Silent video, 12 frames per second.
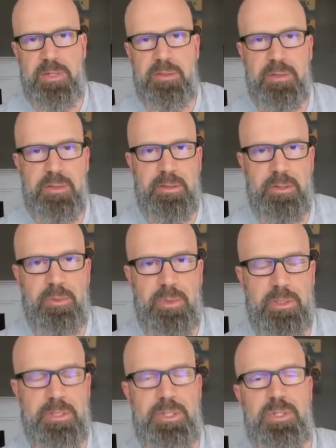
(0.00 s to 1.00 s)
out there that are
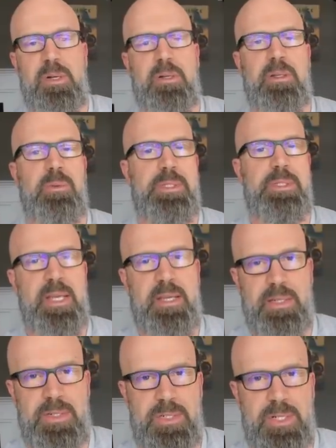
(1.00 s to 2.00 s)
really struggling with
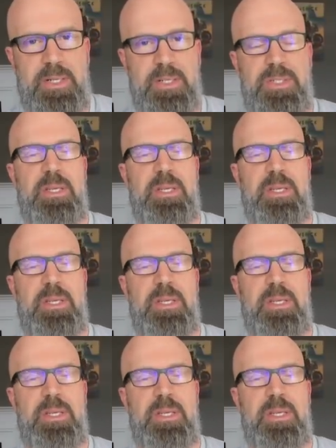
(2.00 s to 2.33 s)
dating sites